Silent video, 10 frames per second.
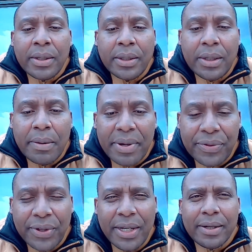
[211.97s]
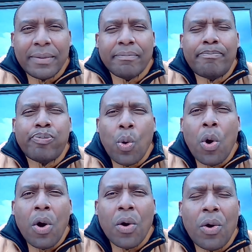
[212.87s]
Number three,
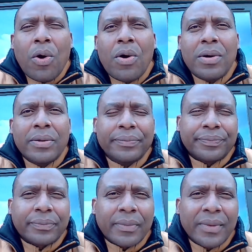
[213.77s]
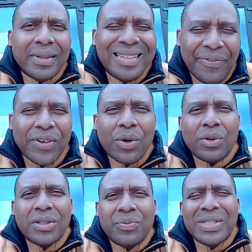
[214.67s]
poor or
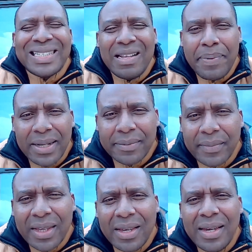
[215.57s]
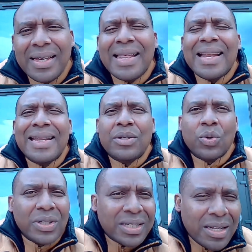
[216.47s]
difficulty with sleeping. Either they
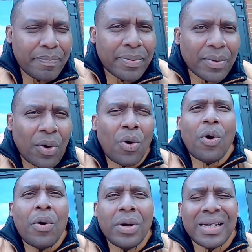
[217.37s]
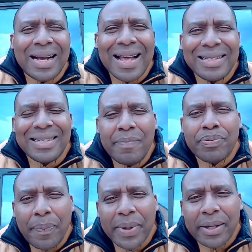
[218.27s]
don't sleep or can't sleep
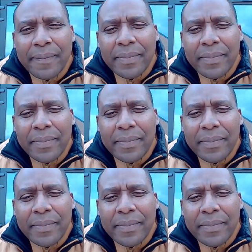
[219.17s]
properly.